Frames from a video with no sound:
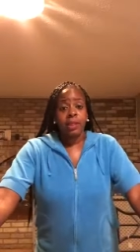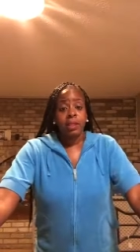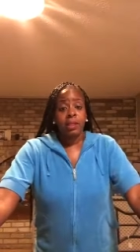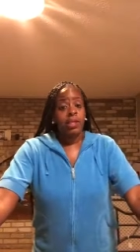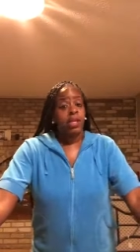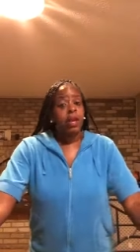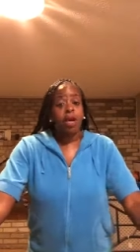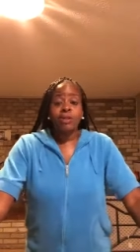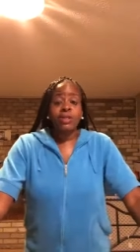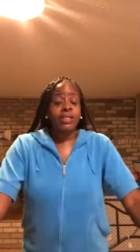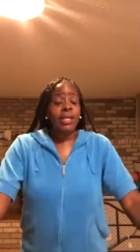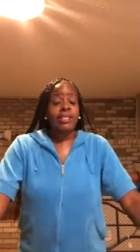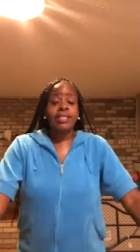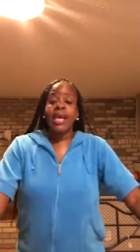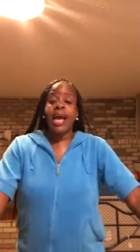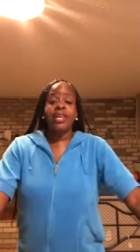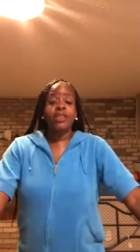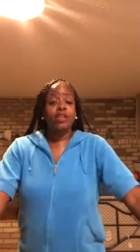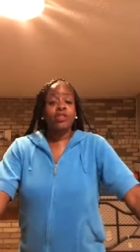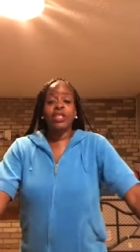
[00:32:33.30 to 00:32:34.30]
You know,
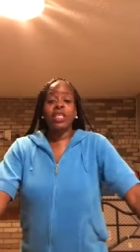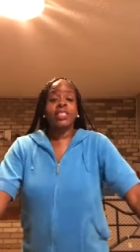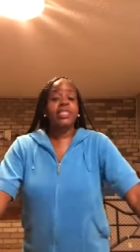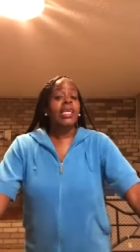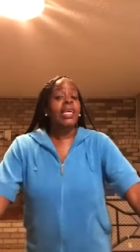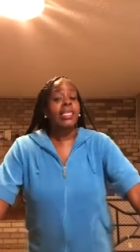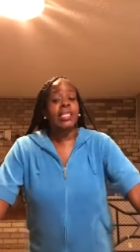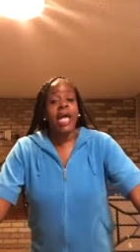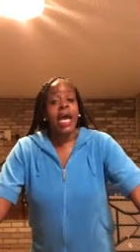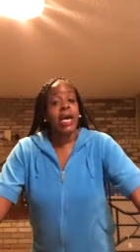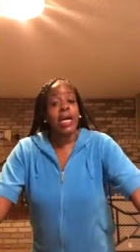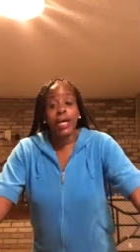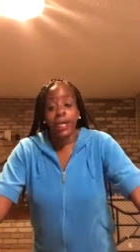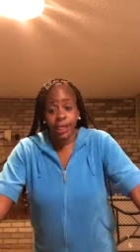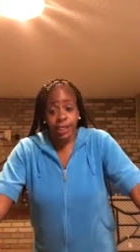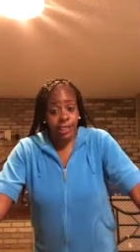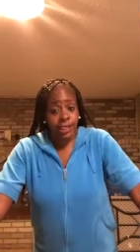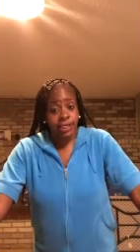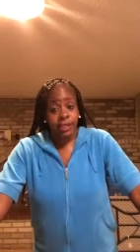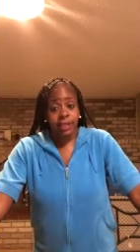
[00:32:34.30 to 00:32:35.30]
sometimes you just need that
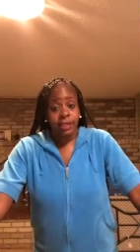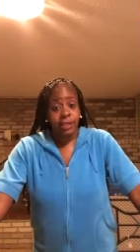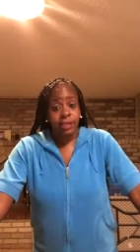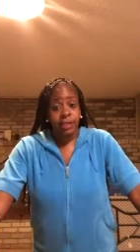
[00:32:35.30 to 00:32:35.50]
hug.